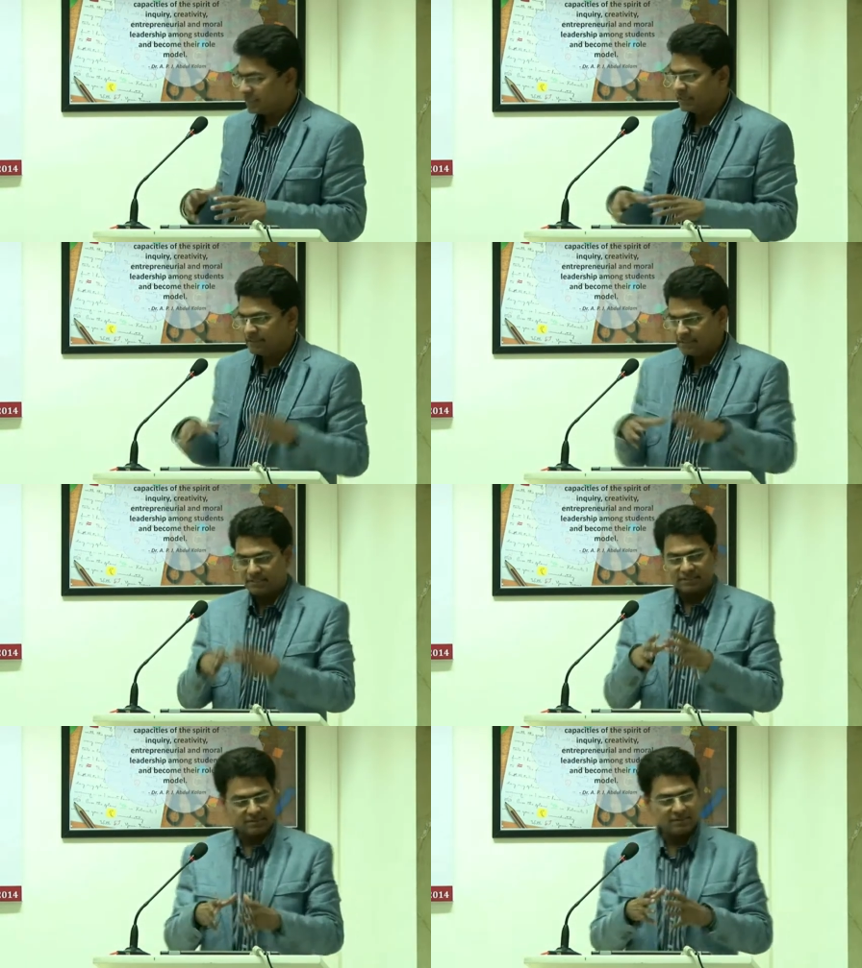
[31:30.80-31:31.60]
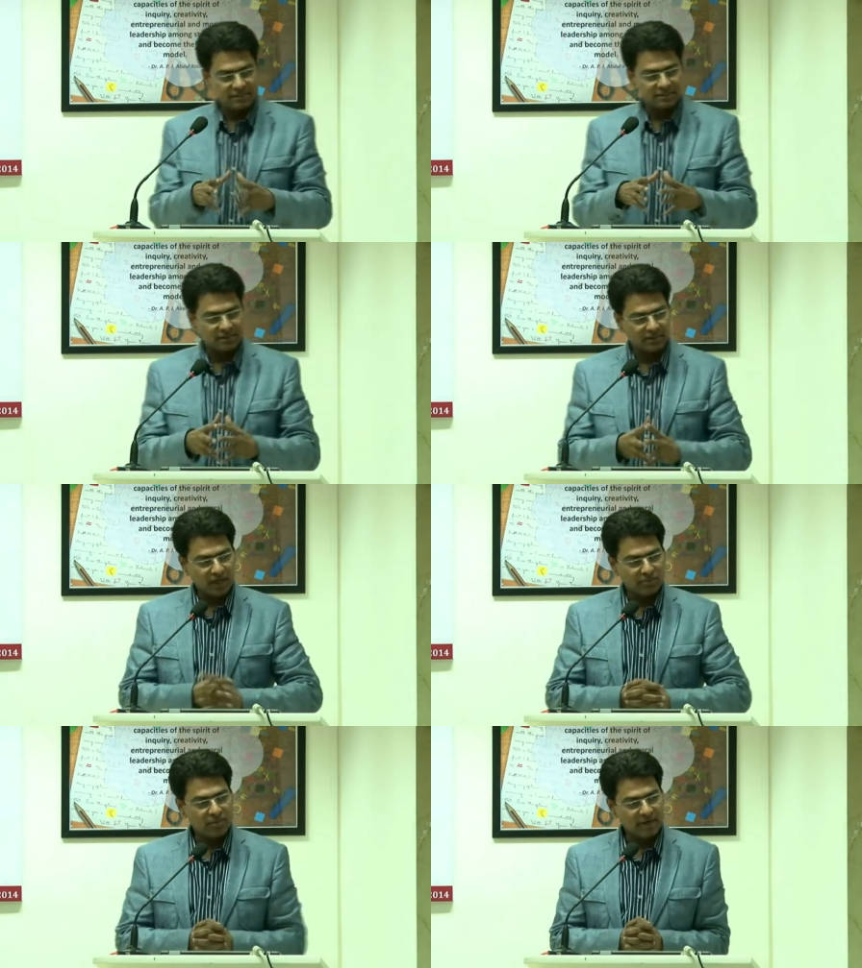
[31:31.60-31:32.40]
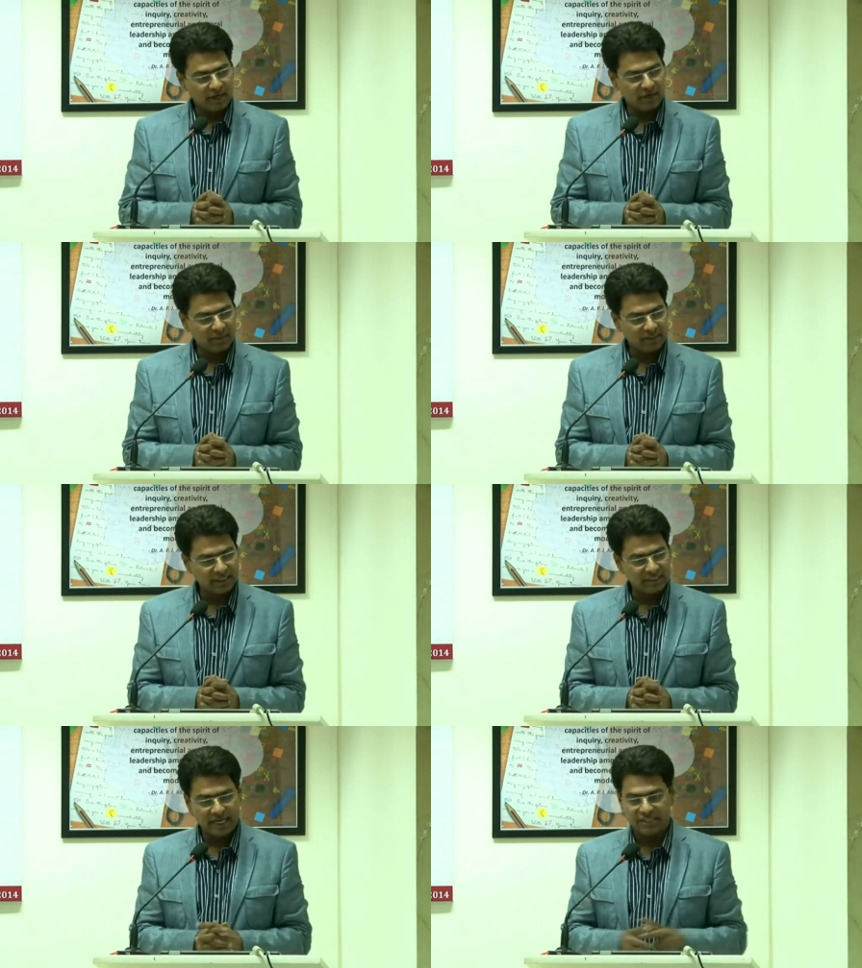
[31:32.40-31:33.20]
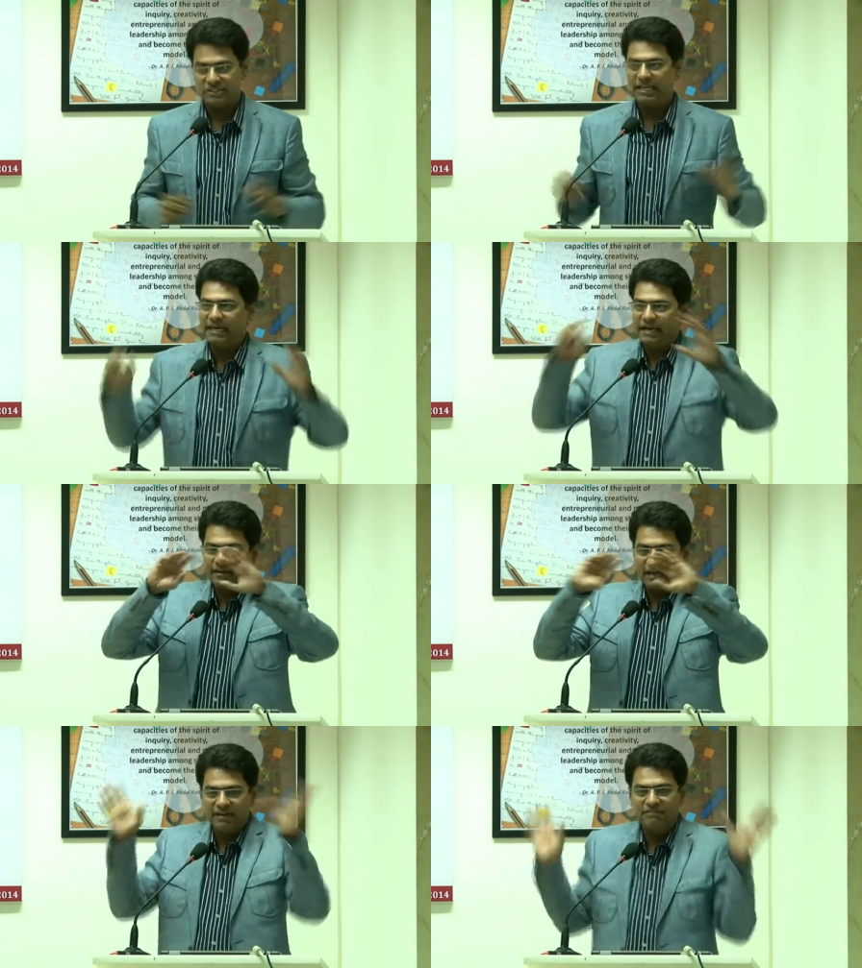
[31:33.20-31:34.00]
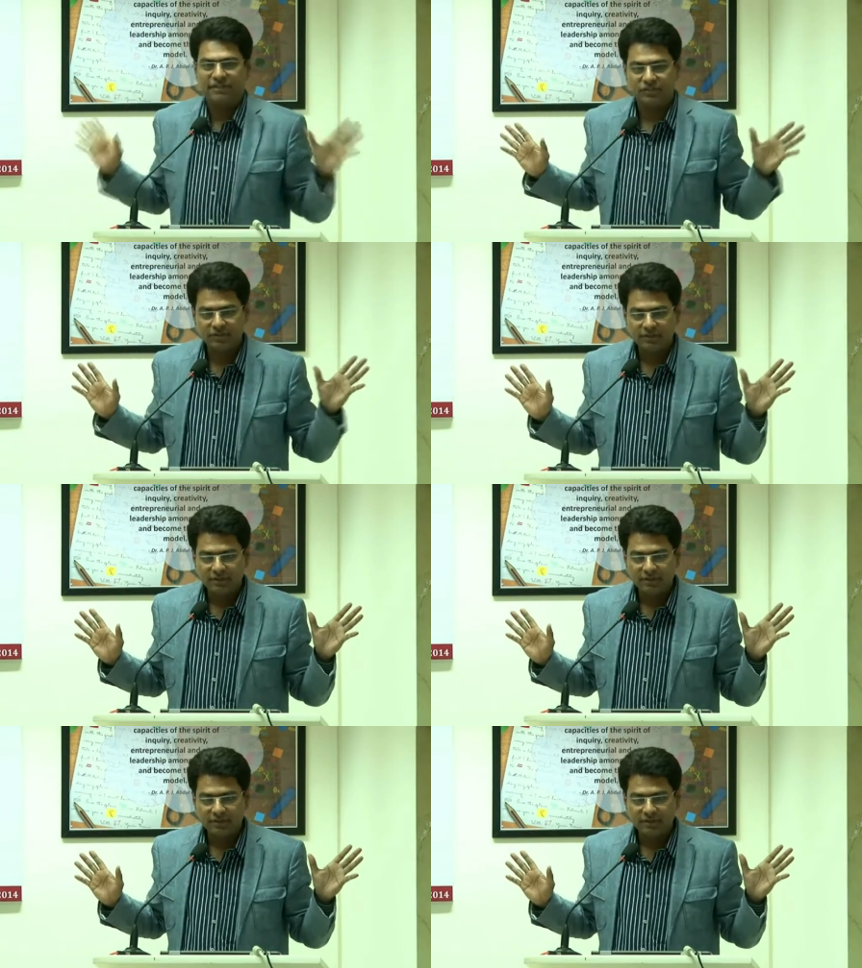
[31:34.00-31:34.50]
that this, this Abu Bakr al-Baghdadi has declared a caliphate.